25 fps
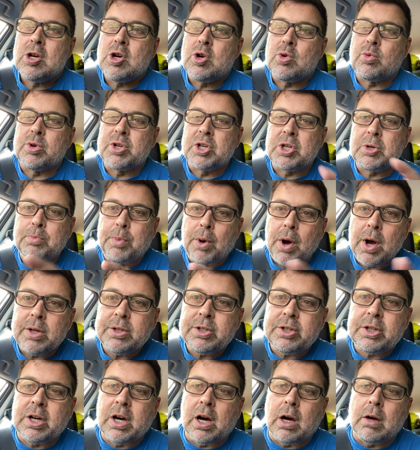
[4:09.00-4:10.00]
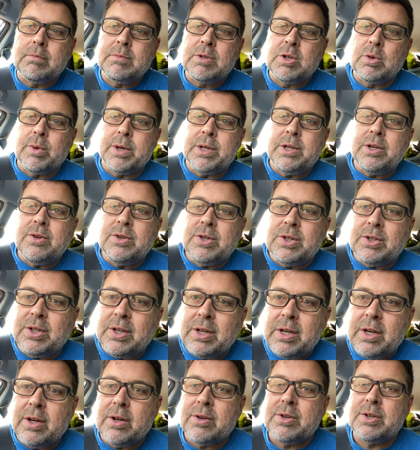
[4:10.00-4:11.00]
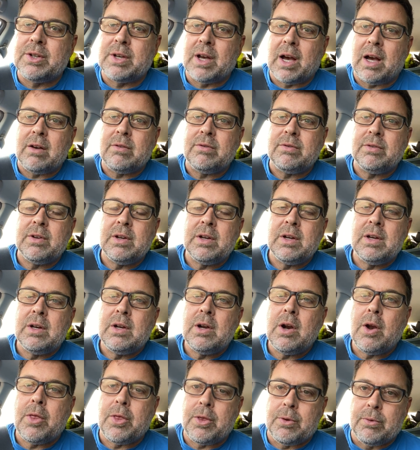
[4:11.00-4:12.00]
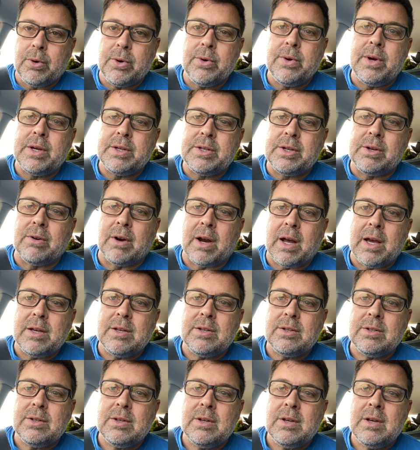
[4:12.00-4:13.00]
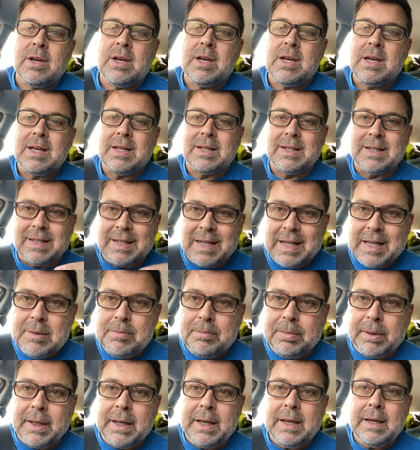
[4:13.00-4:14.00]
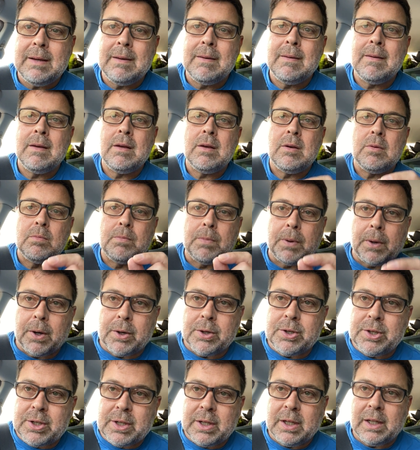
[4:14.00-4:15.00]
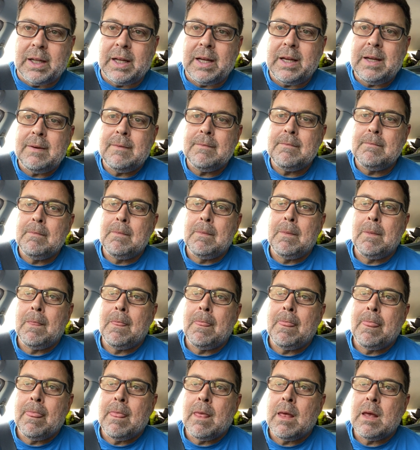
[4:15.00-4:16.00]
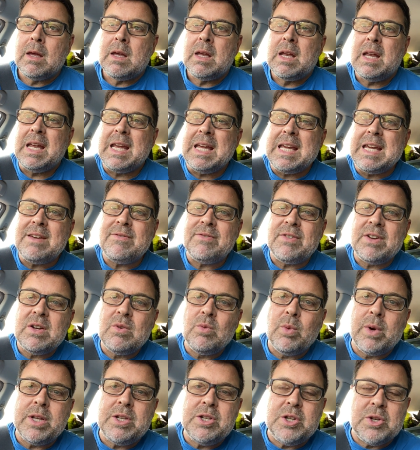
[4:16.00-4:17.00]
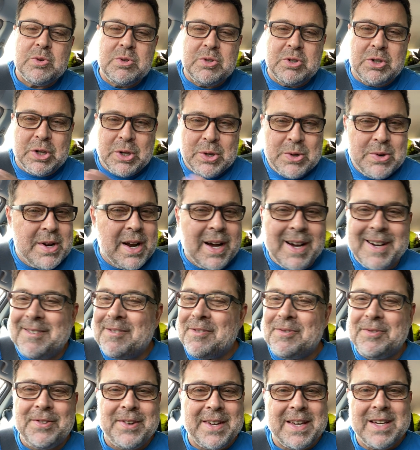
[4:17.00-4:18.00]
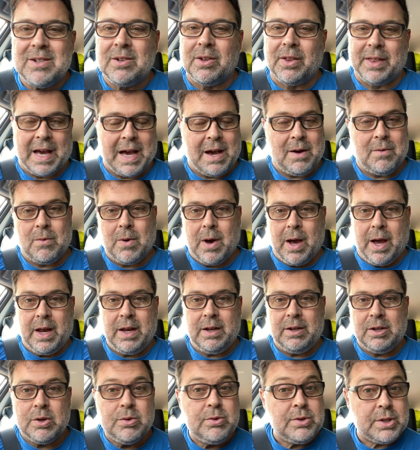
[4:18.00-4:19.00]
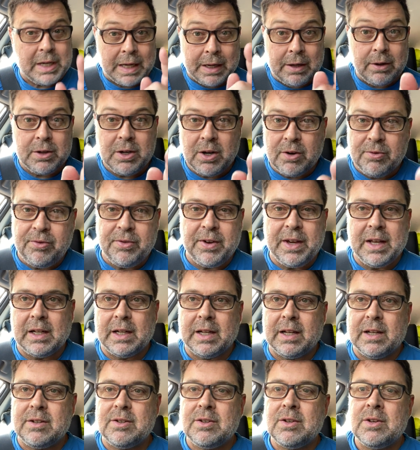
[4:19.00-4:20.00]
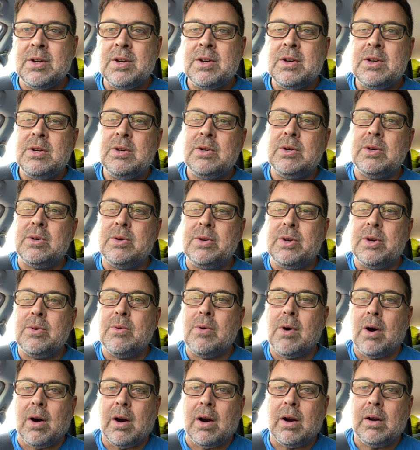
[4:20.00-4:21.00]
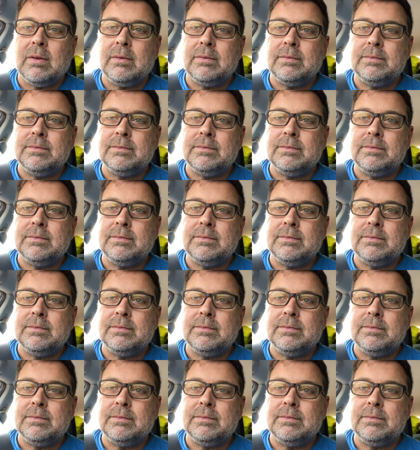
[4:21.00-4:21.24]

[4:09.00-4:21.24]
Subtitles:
Response comes when you see yourself through His grace, deeply, personally. Even when you do not feel that way, you tell your feelings who you are.